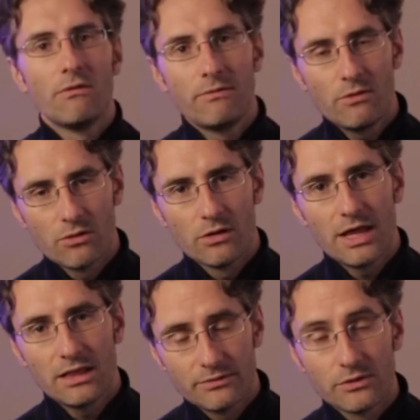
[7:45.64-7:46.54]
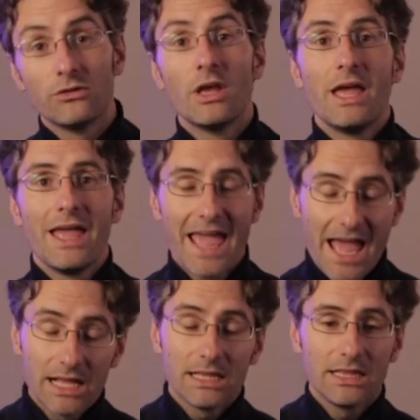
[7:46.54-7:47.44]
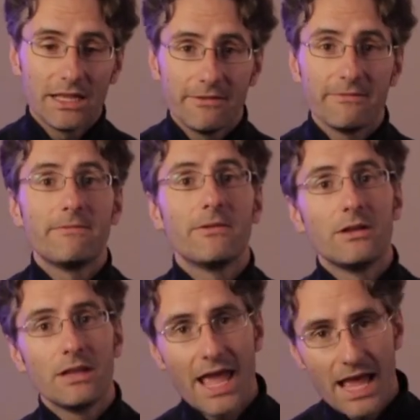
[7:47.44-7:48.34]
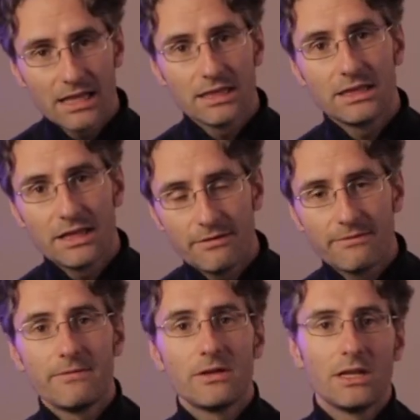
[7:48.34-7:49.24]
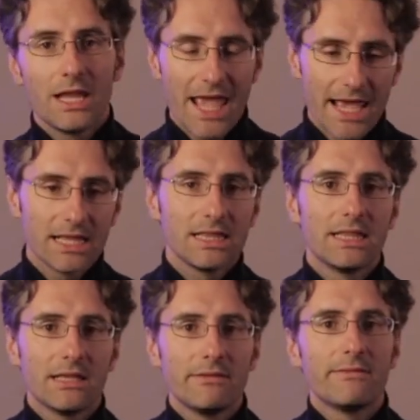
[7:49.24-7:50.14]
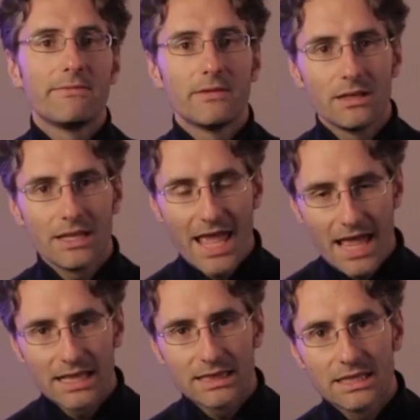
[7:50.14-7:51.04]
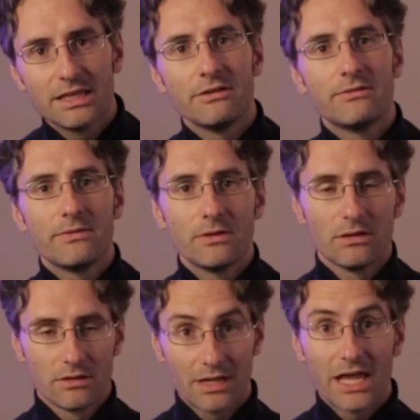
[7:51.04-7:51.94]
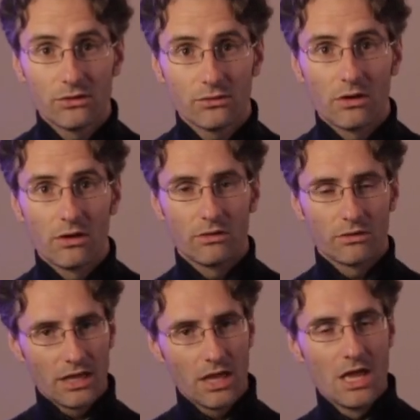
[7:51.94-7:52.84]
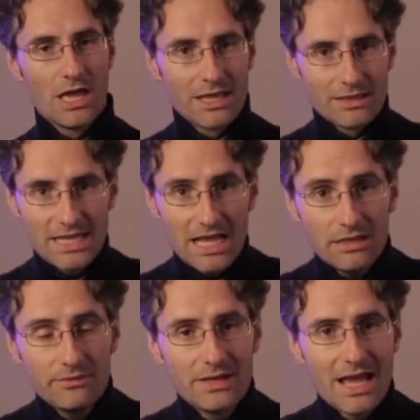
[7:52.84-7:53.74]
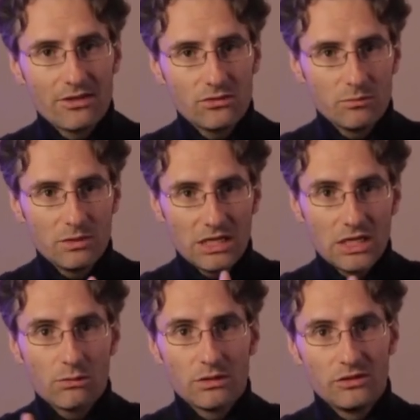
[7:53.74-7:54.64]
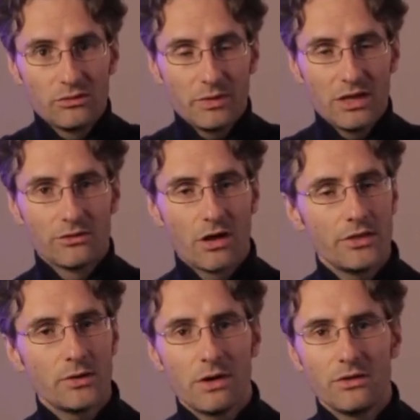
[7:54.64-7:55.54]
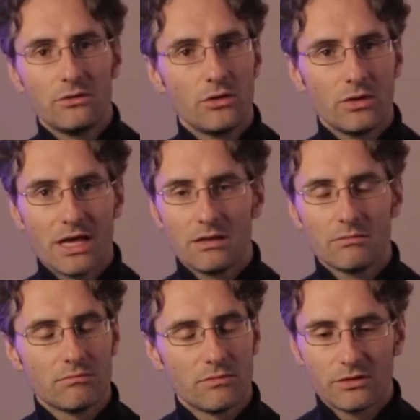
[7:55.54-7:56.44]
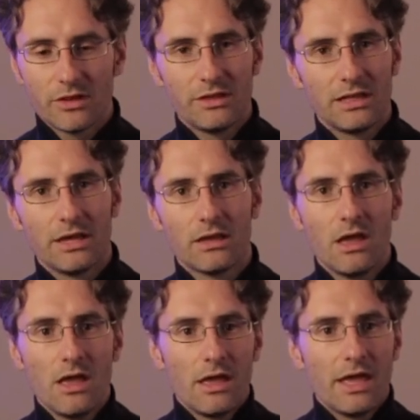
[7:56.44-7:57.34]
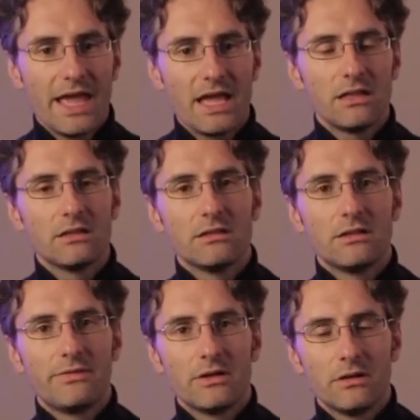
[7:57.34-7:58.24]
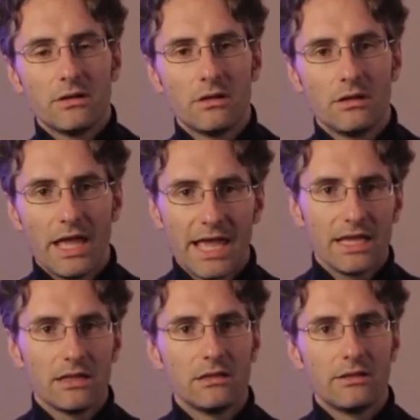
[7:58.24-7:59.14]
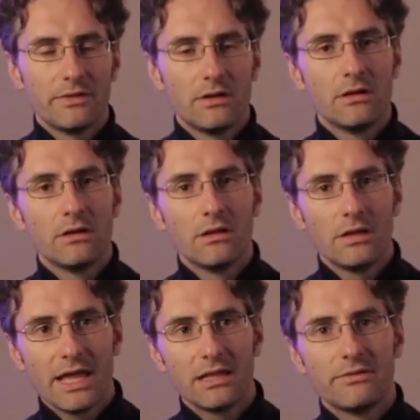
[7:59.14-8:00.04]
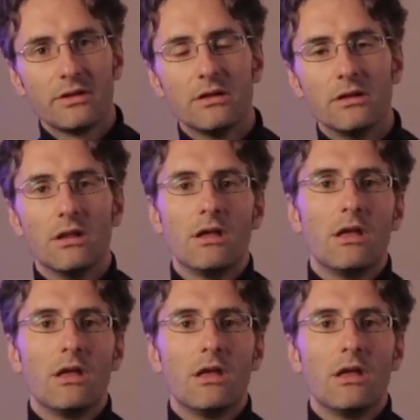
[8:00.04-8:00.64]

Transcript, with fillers: four elephants. Elephant, elephant, elephant, elephant, and so on, okay? The elephant has to be equally spaced, otherwise you get something like elephant, elephant, elephant,